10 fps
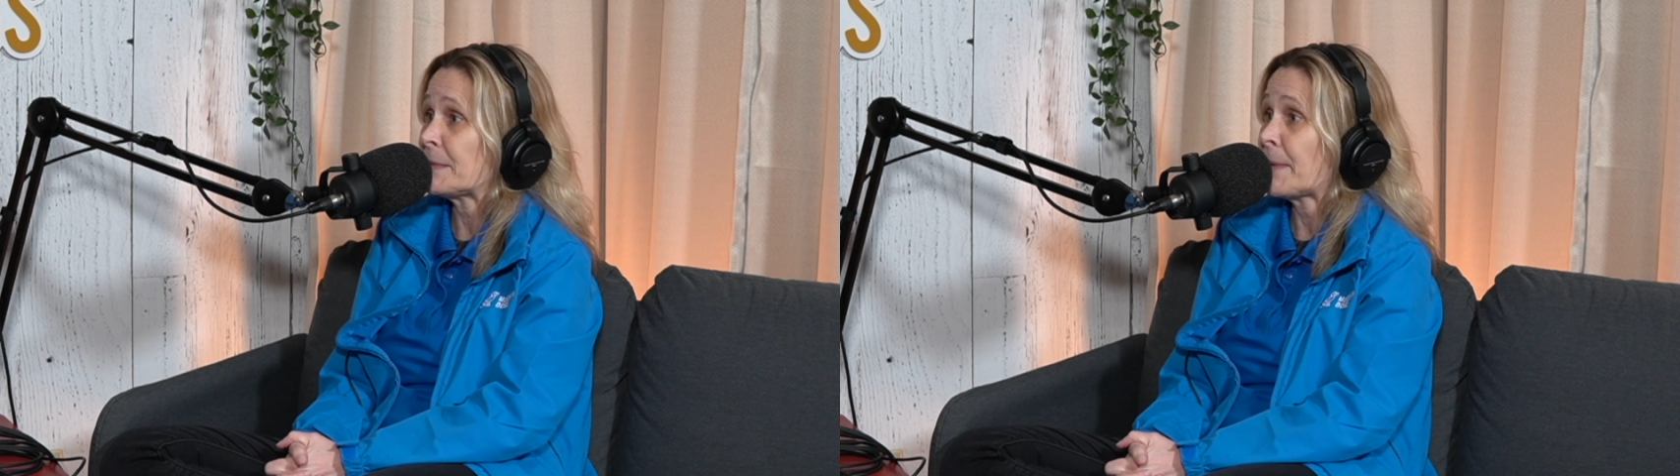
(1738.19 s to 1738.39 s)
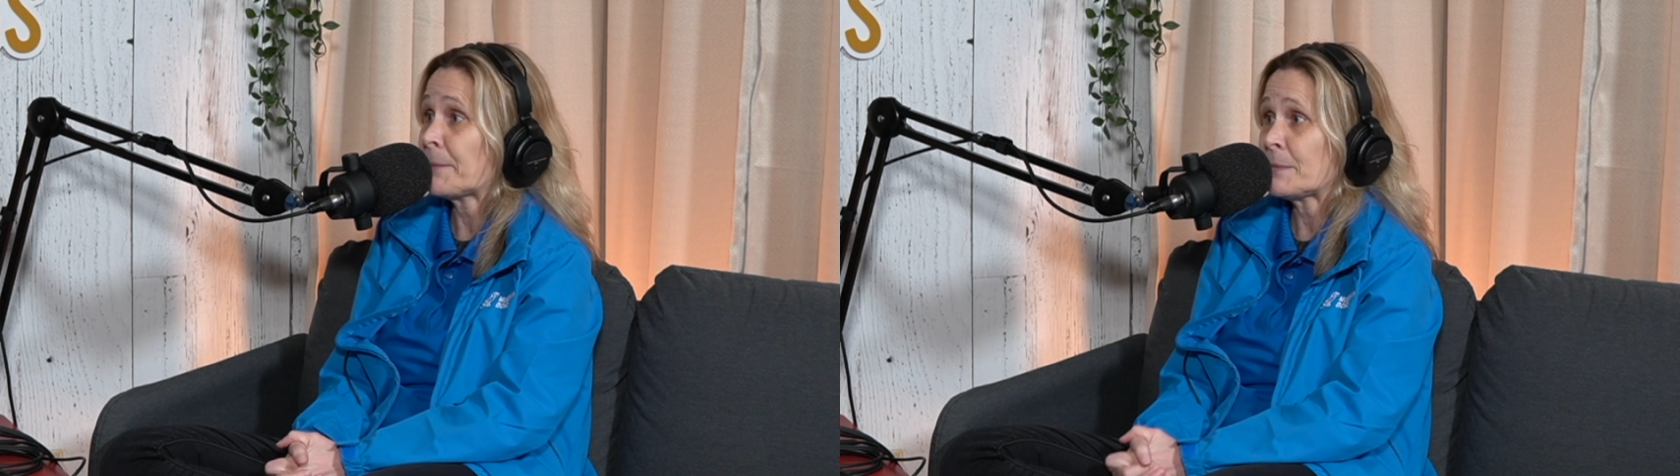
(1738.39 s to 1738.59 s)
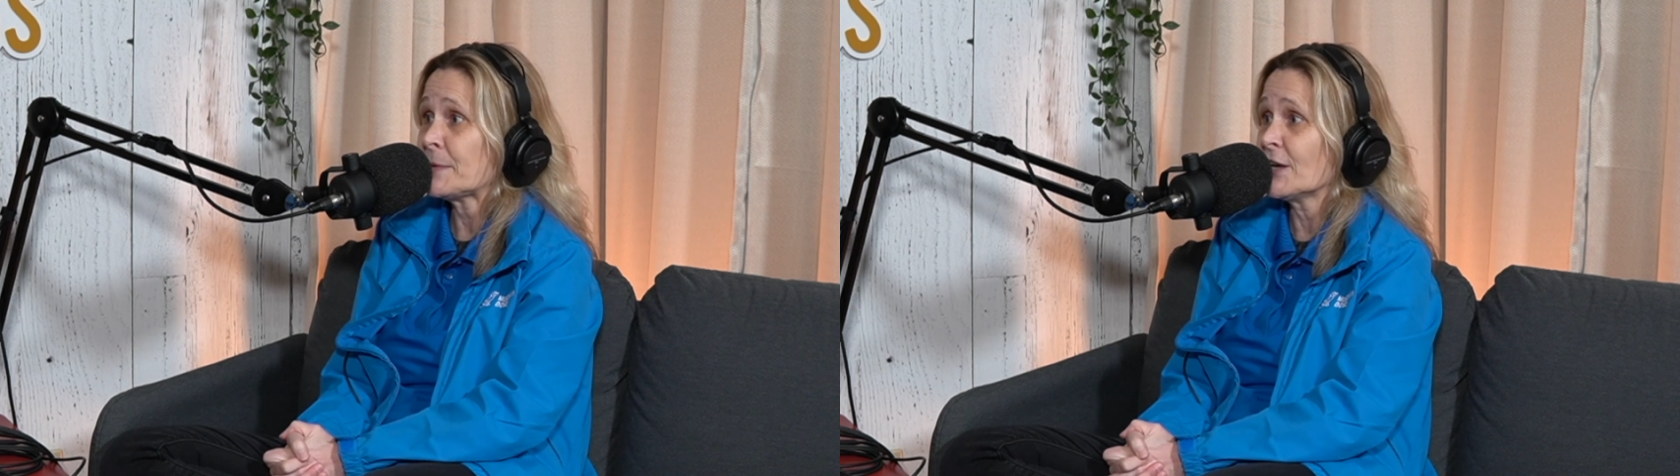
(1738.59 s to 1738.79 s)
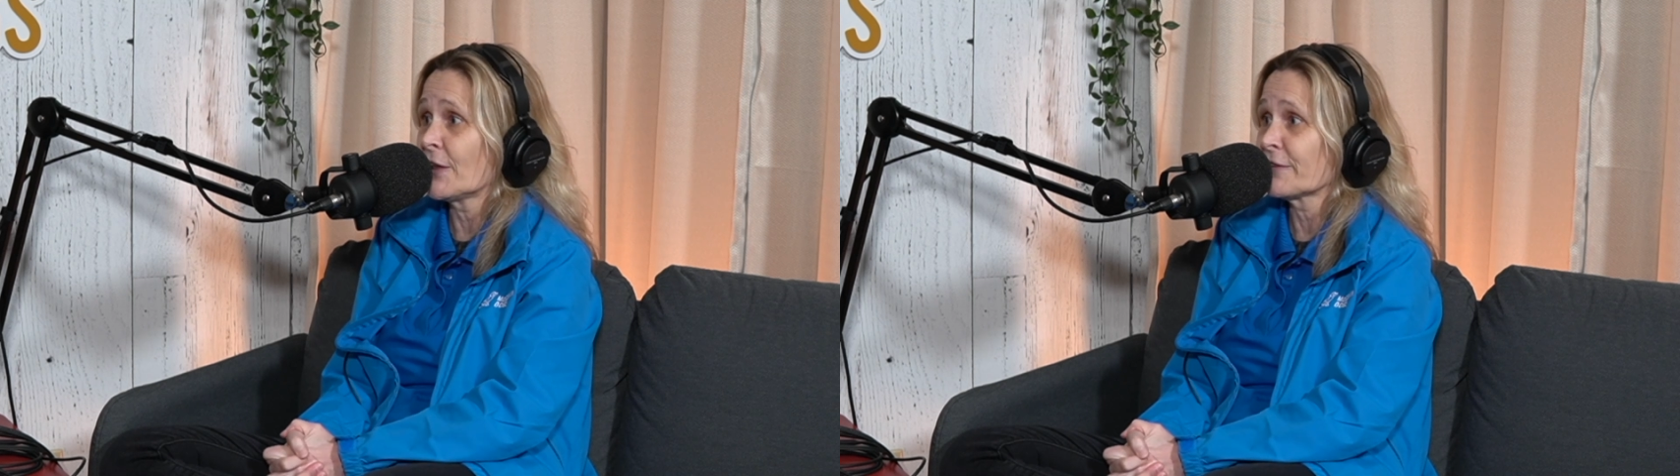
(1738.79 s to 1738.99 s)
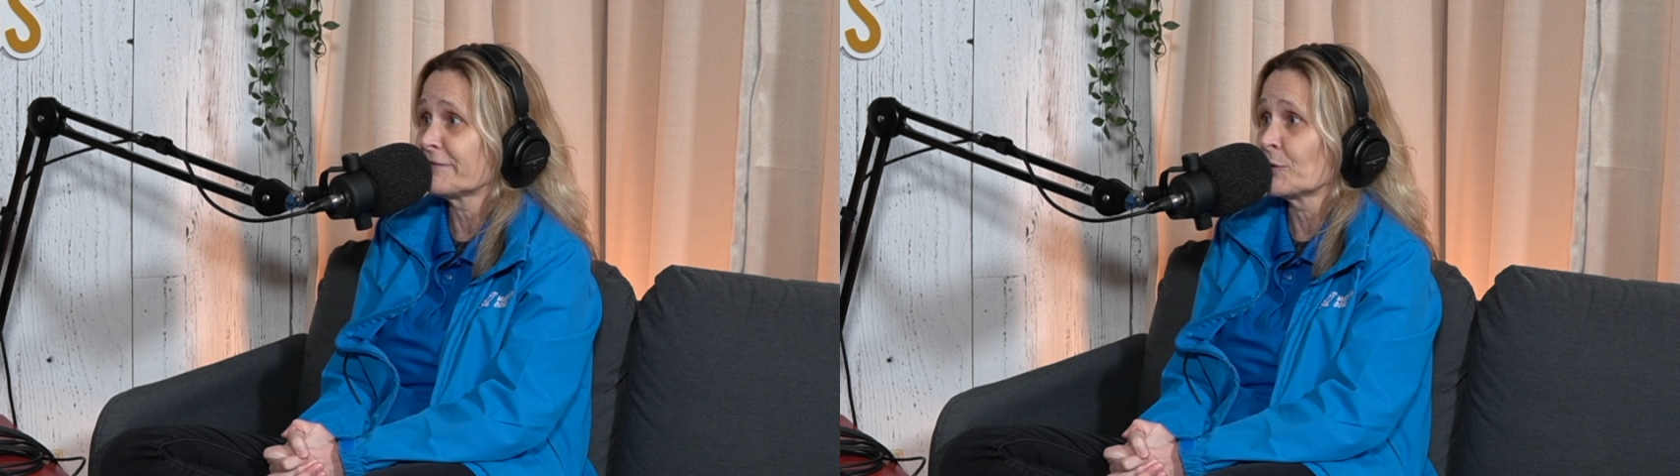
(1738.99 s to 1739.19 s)
be puppy pee
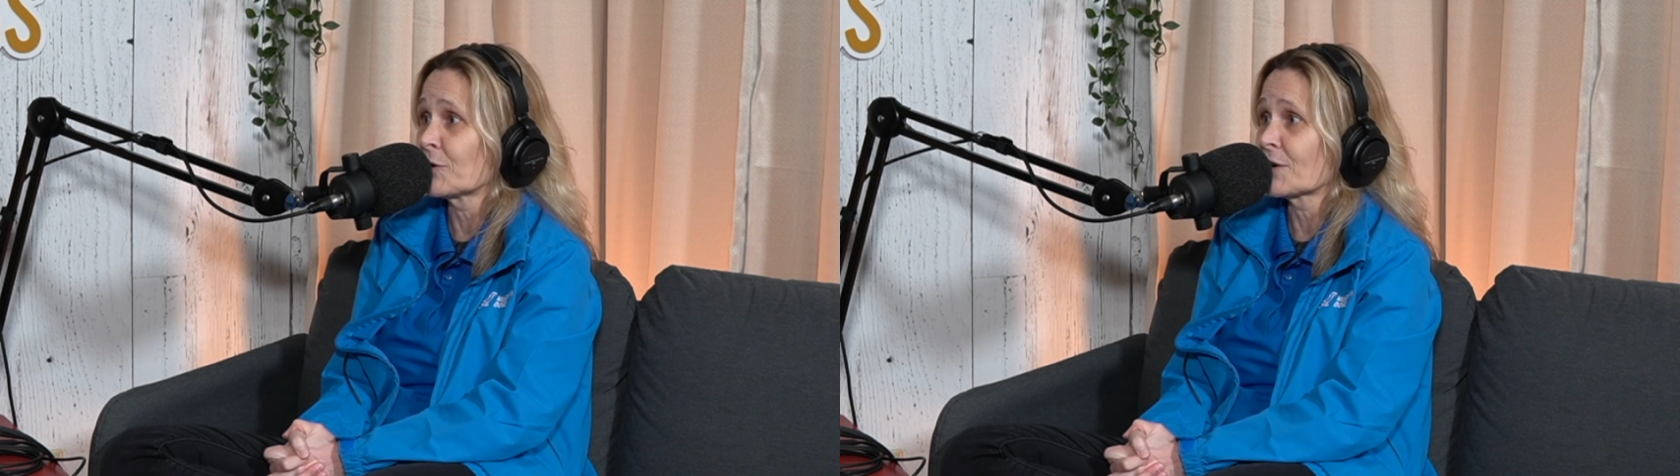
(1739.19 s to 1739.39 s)
on the floor.